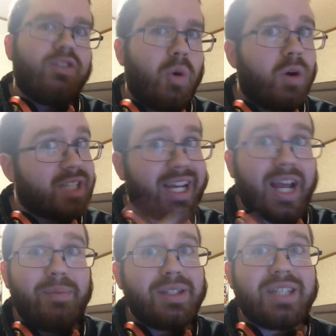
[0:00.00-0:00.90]
Of course, like
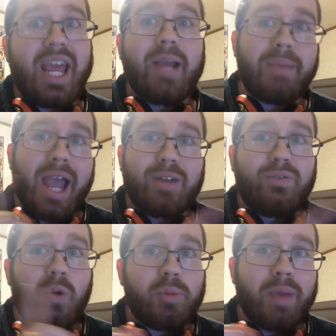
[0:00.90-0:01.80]
I've been saying, back and
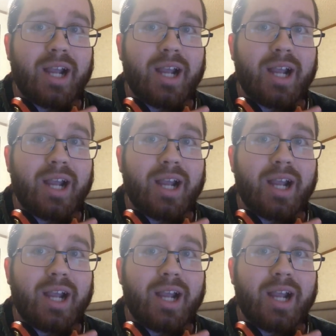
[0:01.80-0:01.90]
forth.